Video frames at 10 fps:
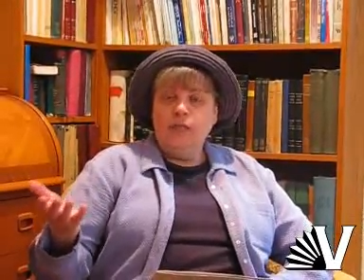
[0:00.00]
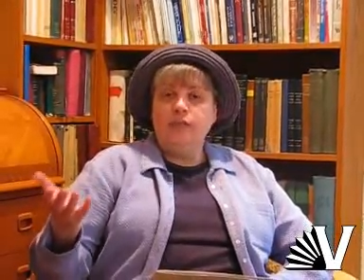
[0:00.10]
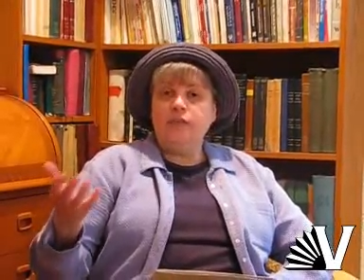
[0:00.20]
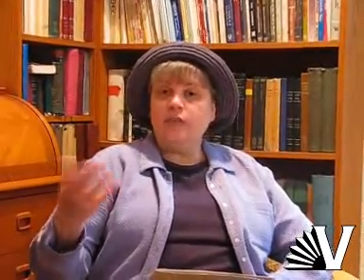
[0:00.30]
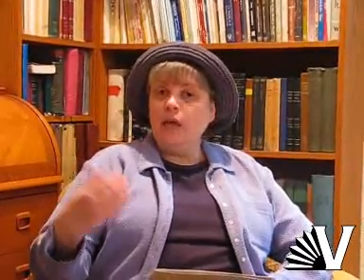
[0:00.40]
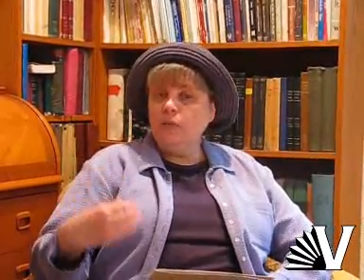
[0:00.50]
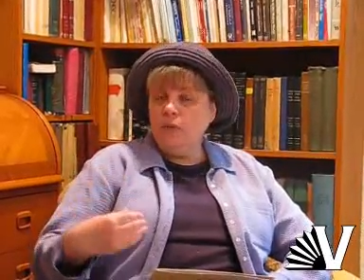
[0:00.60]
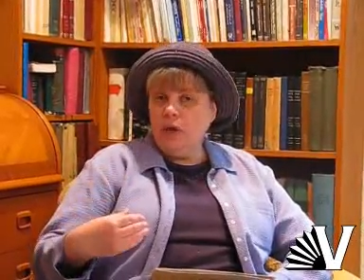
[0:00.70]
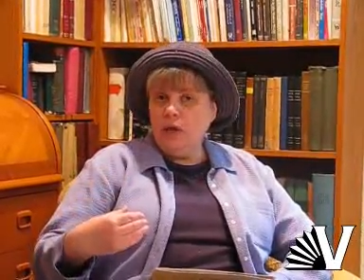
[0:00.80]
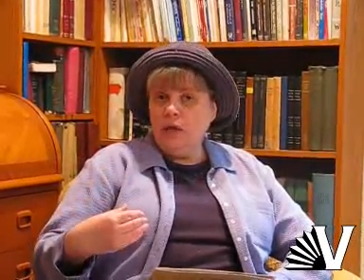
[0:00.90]
The
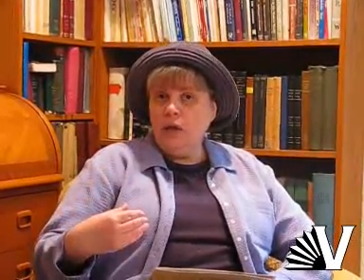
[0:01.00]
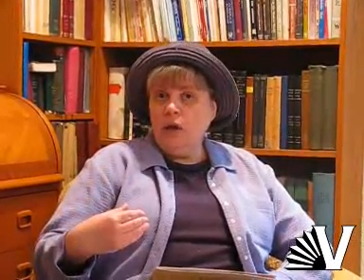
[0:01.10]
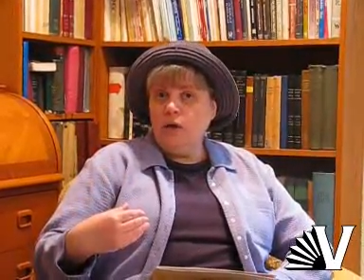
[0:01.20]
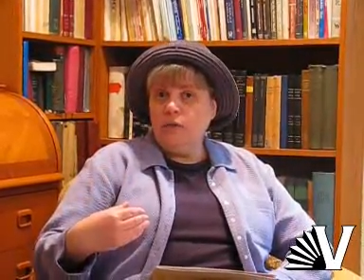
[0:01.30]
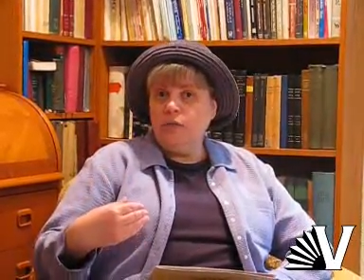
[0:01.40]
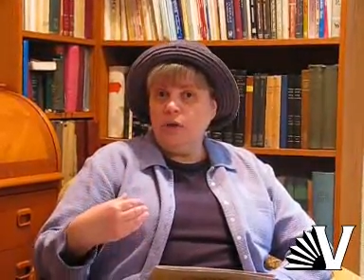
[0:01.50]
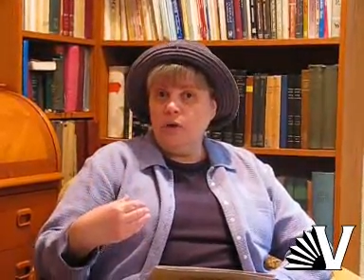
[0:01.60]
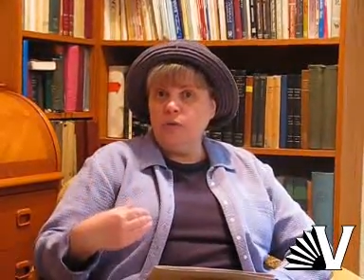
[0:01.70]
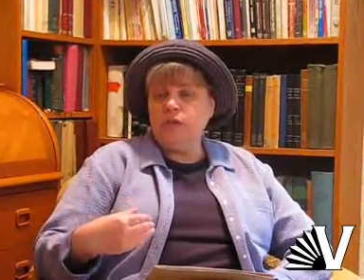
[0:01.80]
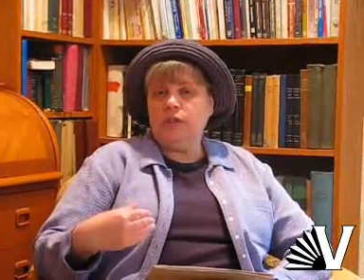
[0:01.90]
same way,
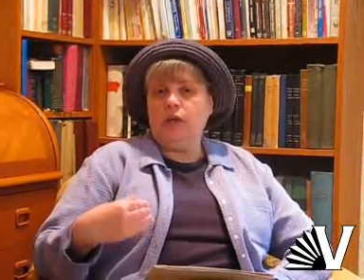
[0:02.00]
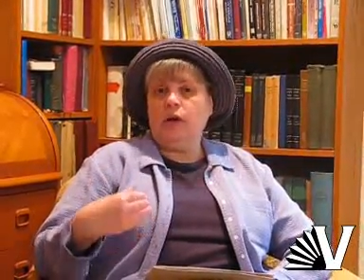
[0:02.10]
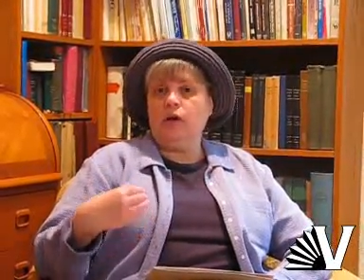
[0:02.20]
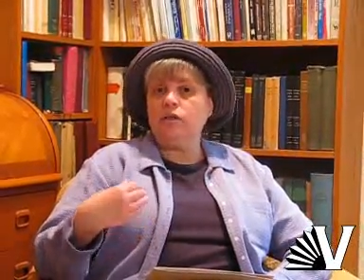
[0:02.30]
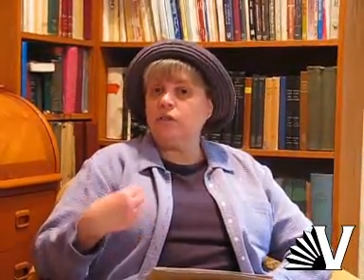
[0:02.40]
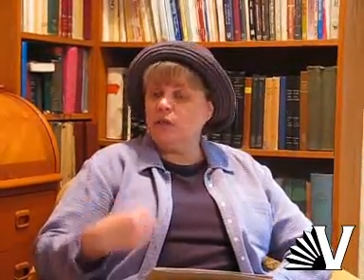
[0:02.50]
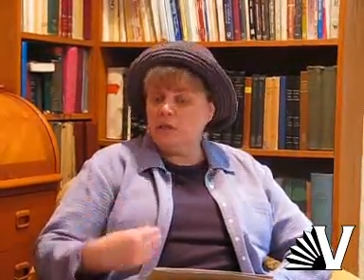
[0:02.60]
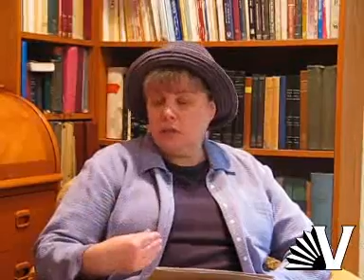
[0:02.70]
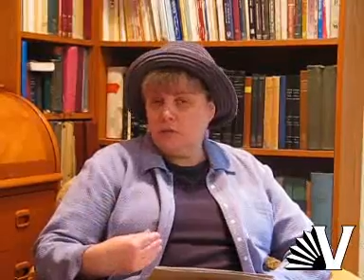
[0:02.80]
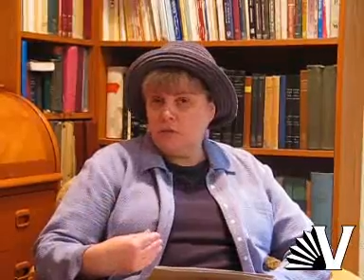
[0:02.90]
those that are
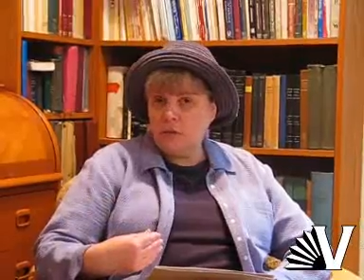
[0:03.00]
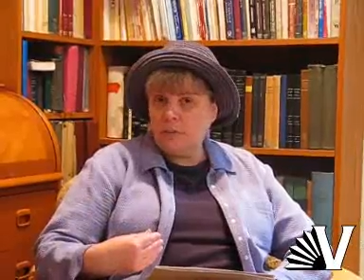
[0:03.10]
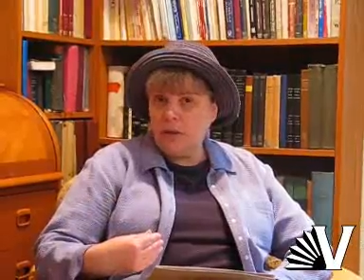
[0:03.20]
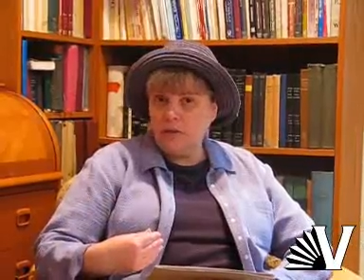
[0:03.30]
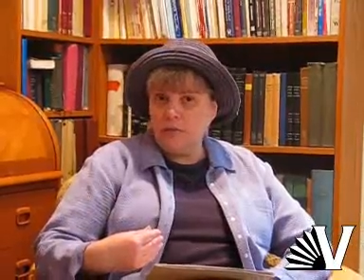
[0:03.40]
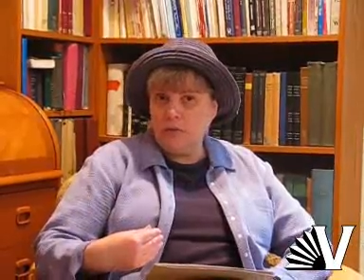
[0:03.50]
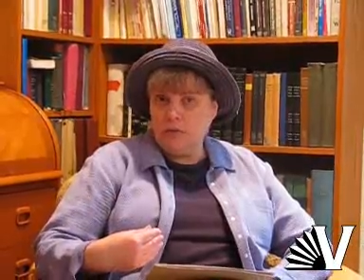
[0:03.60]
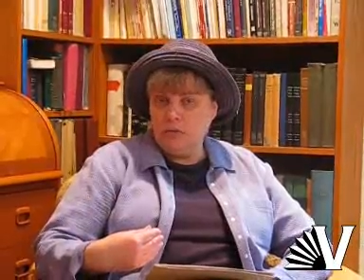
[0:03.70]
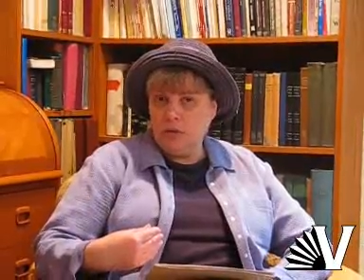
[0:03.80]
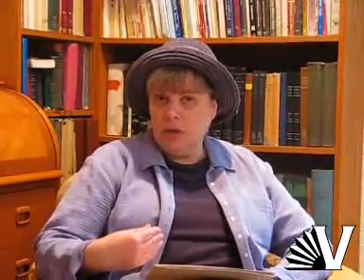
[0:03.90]
sensitive to the plight of the
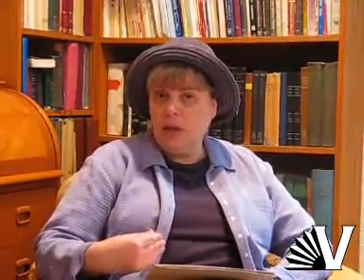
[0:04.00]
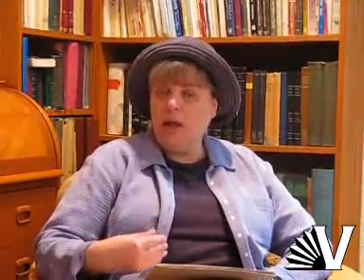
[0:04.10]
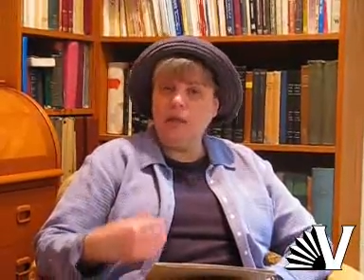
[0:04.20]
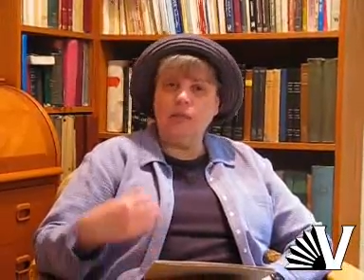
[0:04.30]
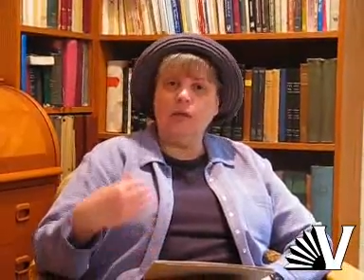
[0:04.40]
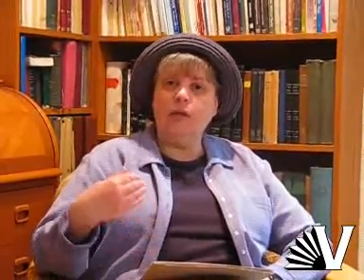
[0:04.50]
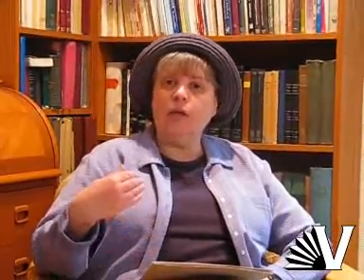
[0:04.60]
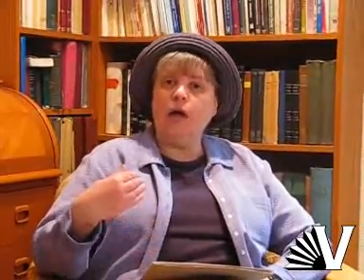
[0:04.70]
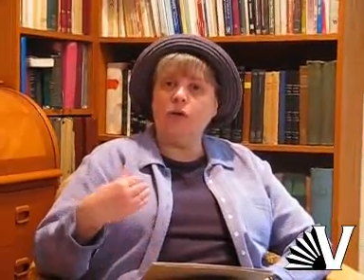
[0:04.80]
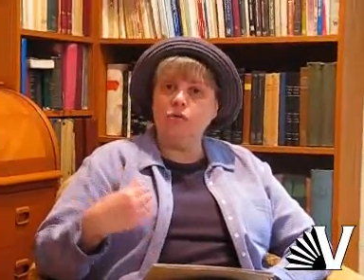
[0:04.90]
Agunah and
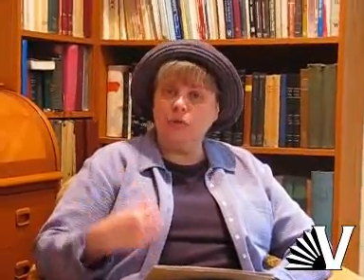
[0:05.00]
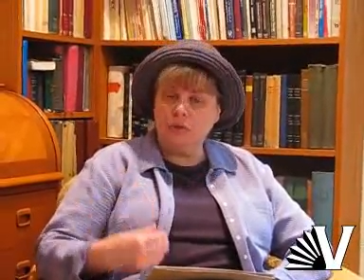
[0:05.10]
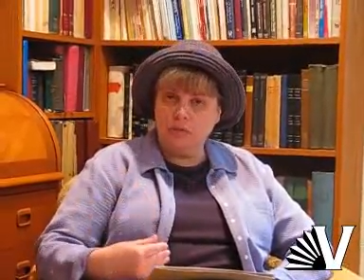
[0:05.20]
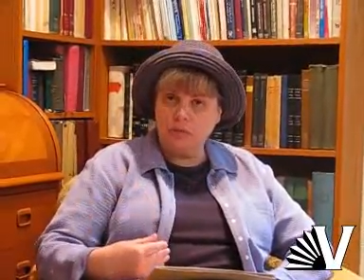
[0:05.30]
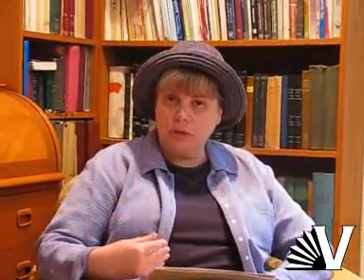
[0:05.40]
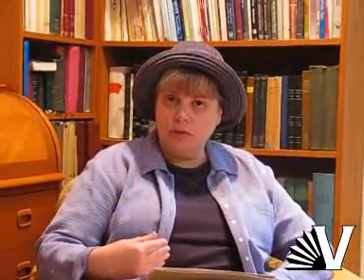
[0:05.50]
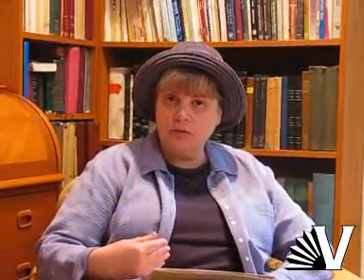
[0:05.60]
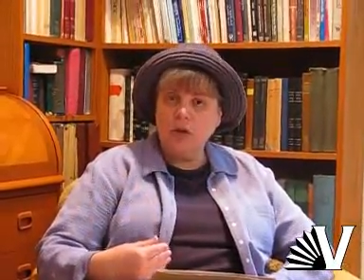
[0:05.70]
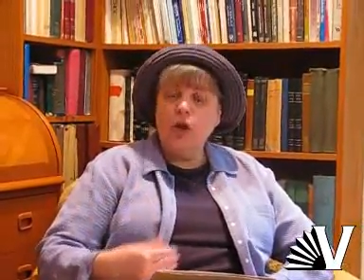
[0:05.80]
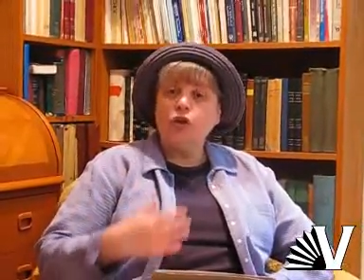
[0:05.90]
the Agunot
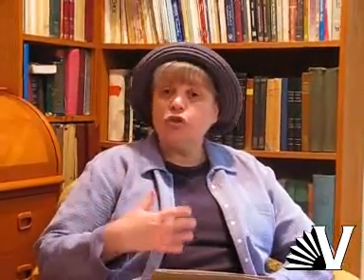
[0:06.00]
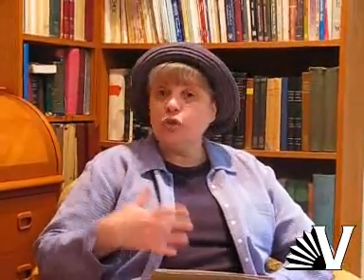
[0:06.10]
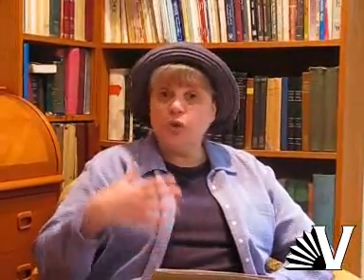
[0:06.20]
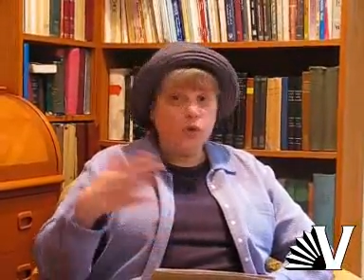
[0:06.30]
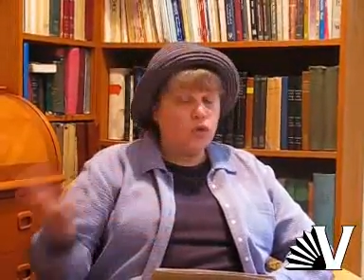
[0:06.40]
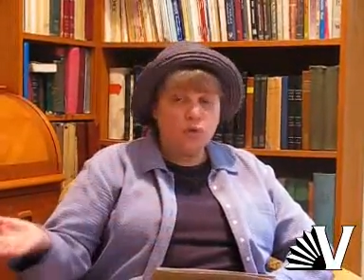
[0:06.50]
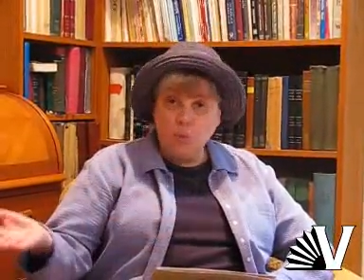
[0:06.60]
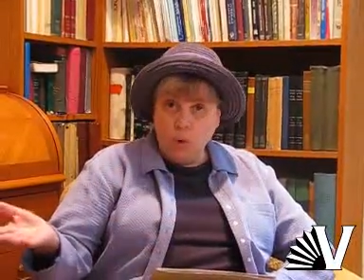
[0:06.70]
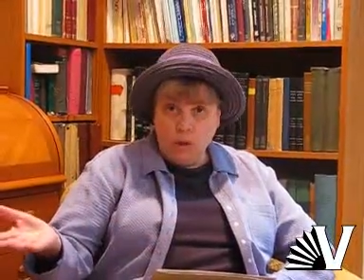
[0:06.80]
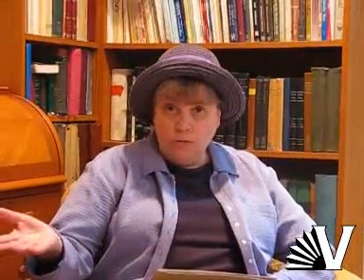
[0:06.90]
themselves turn to
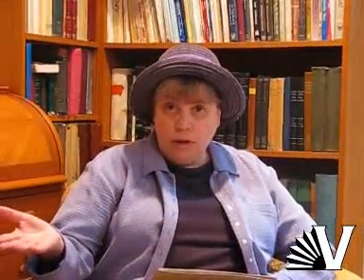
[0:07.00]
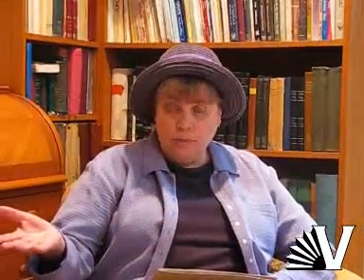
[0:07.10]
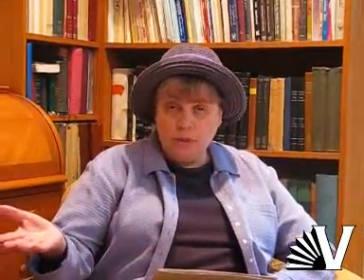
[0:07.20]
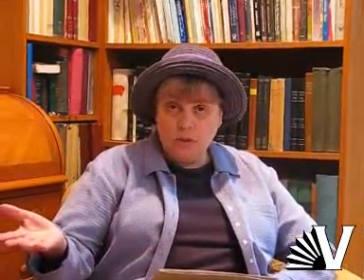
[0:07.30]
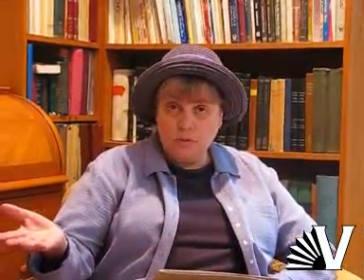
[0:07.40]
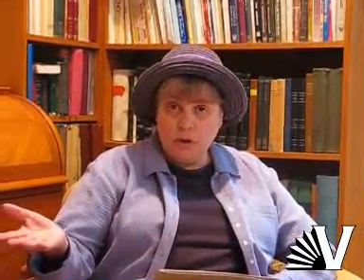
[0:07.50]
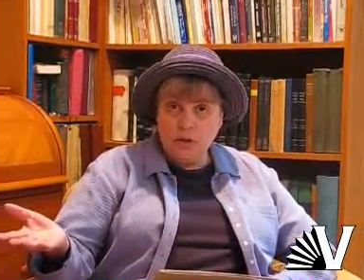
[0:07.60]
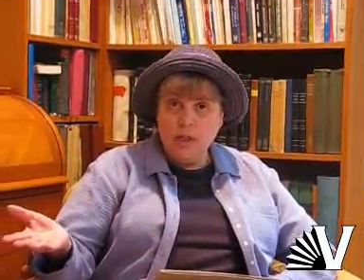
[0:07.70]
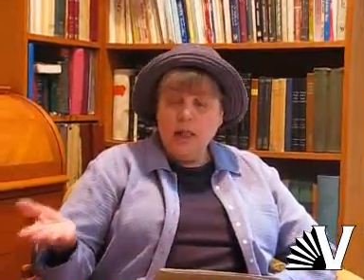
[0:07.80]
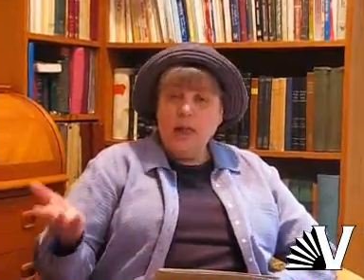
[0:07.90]
all of Am
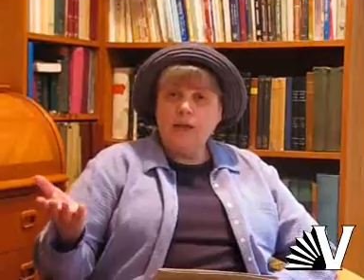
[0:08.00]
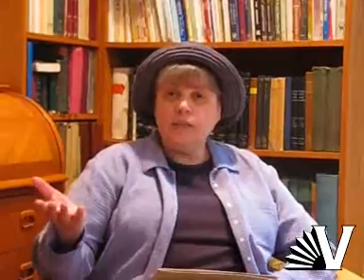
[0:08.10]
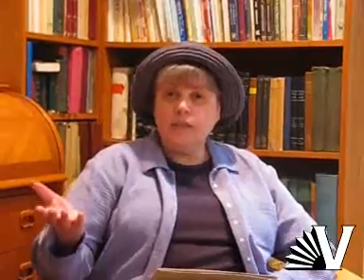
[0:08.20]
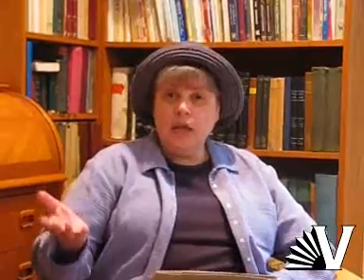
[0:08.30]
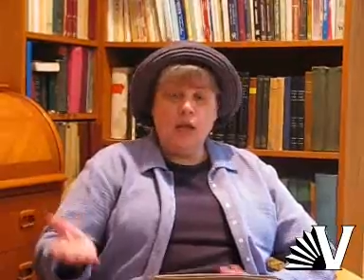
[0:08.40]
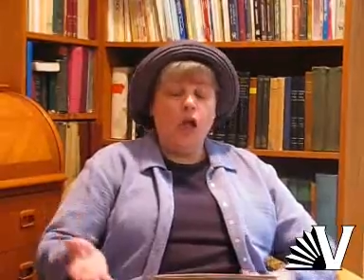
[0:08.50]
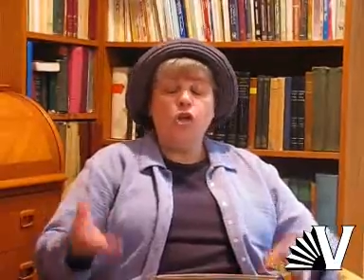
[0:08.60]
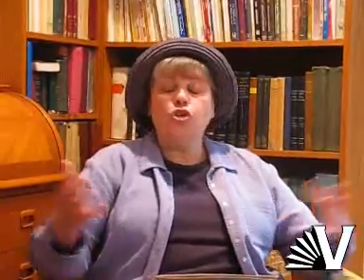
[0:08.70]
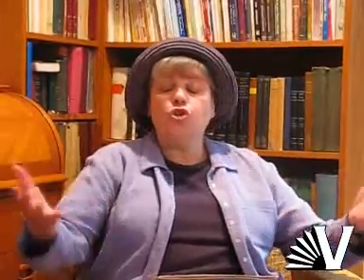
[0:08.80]
Yisrael and say,